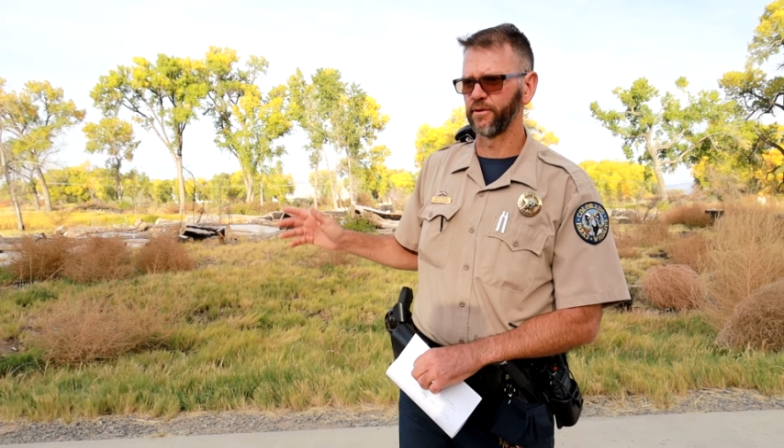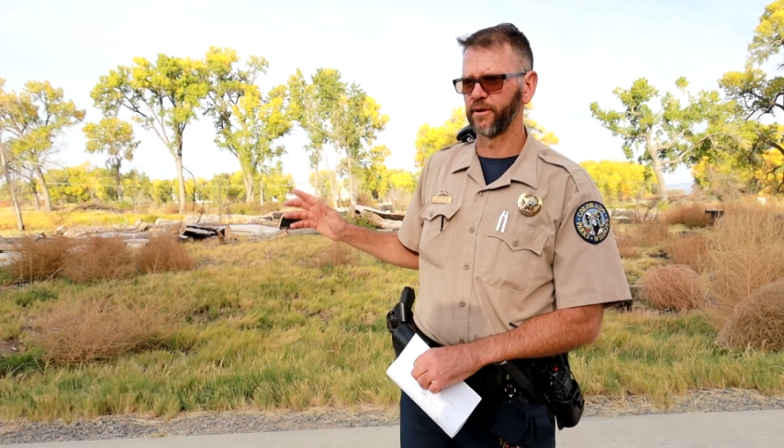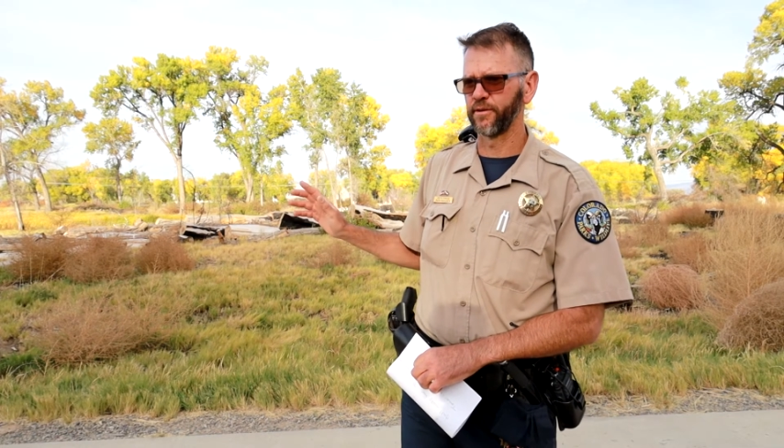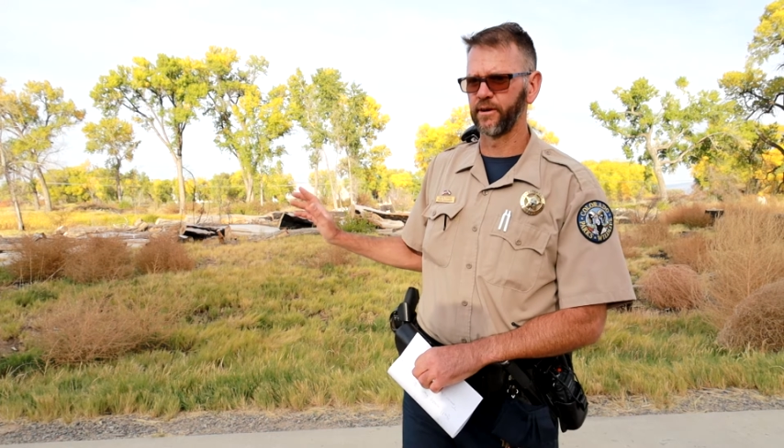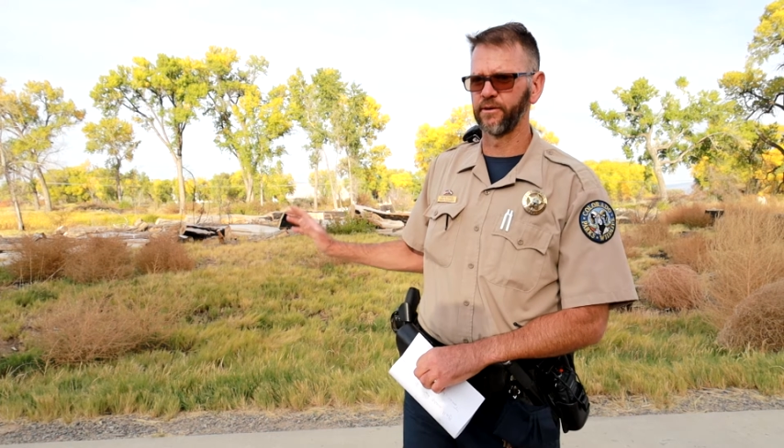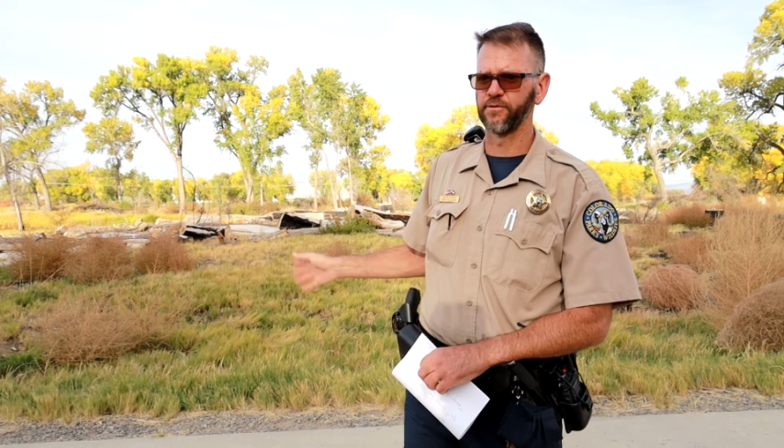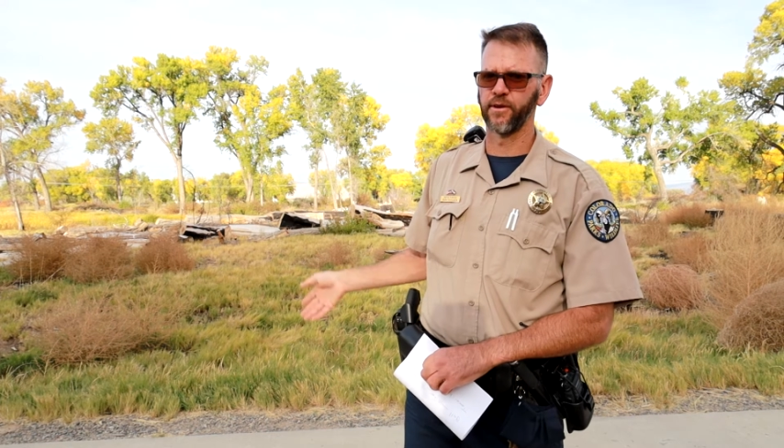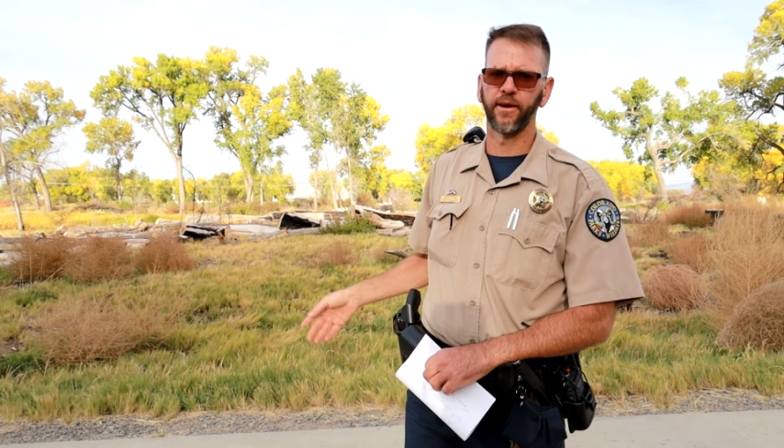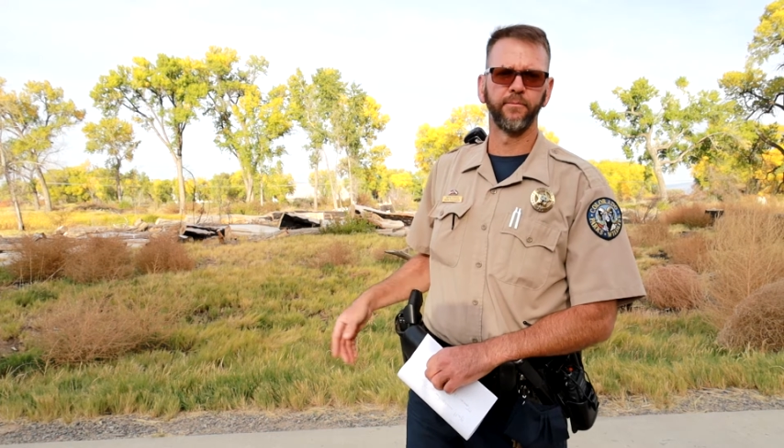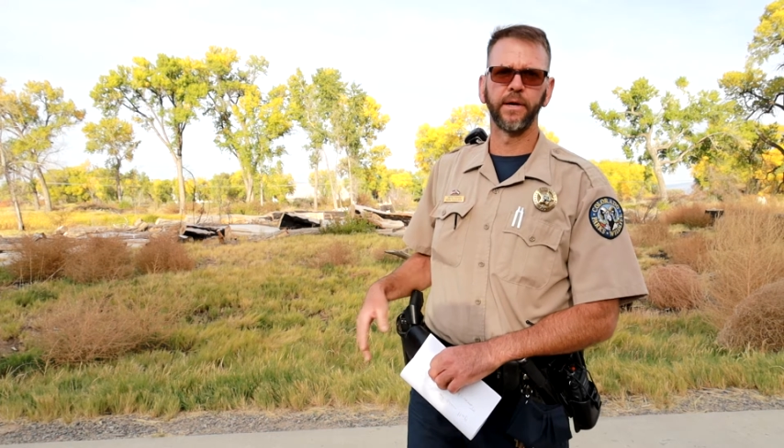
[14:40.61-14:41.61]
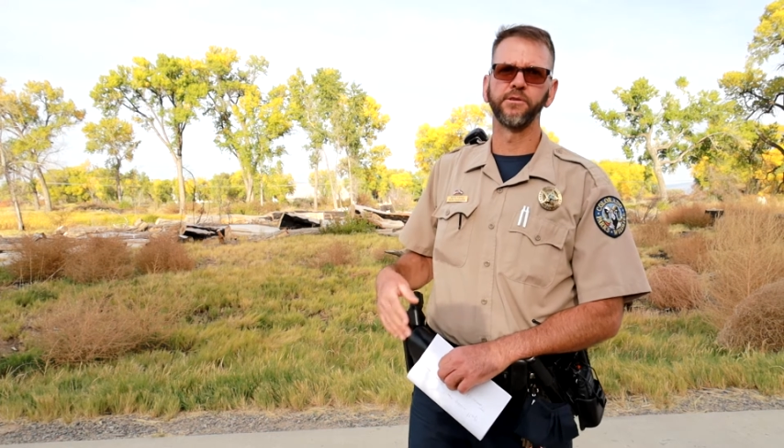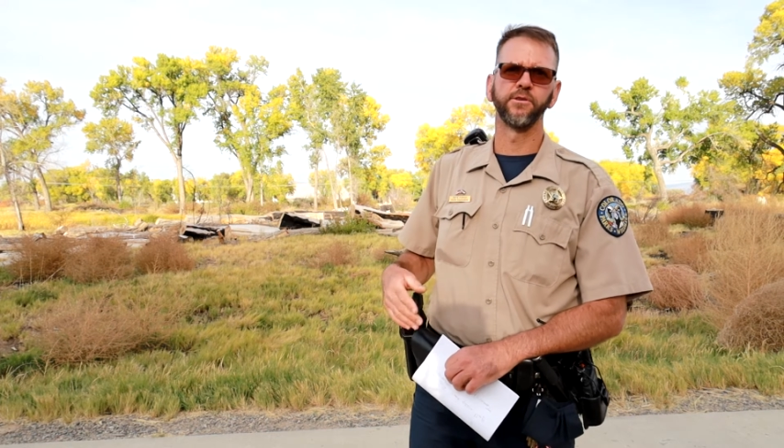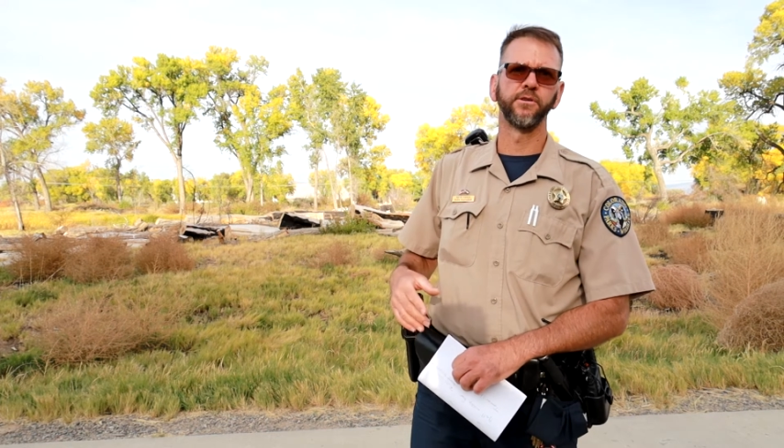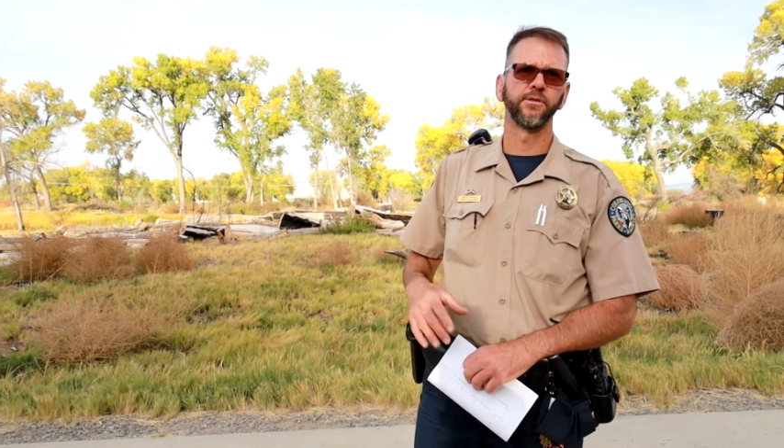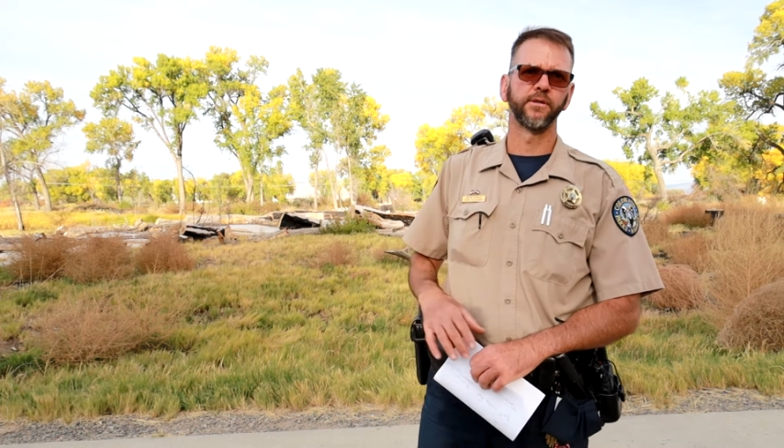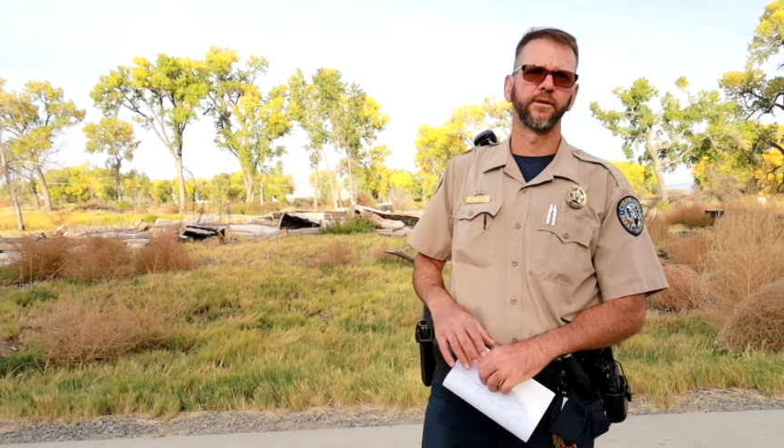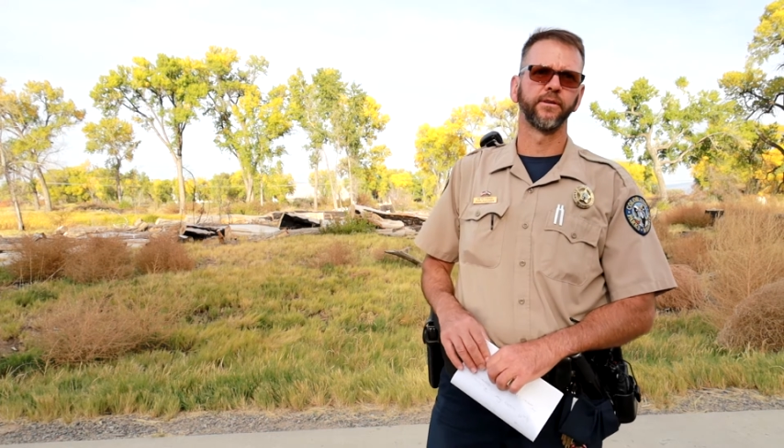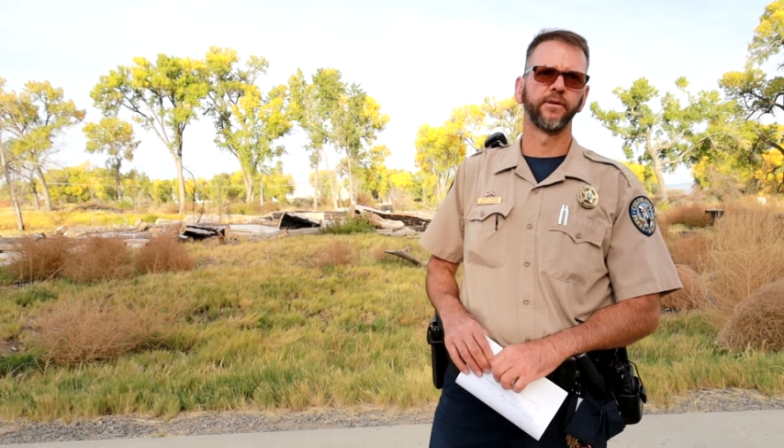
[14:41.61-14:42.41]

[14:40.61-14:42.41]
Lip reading: and all the areas that have benches and